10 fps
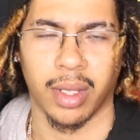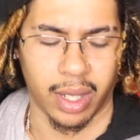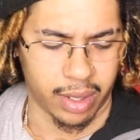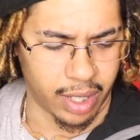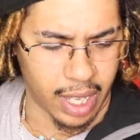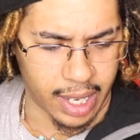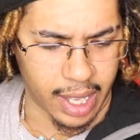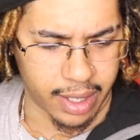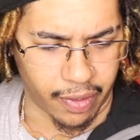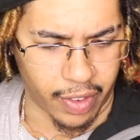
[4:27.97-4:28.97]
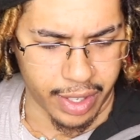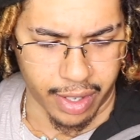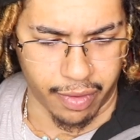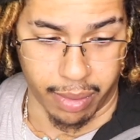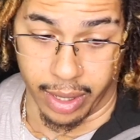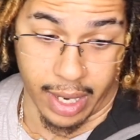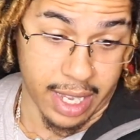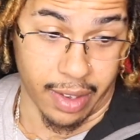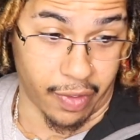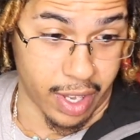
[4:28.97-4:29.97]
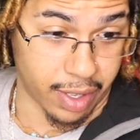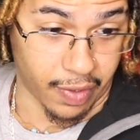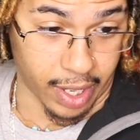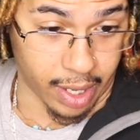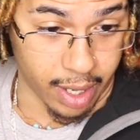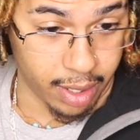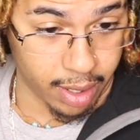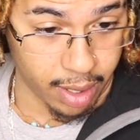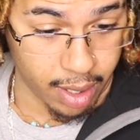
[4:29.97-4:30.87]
I don't see how that's offensive, but that's offensive, I guess.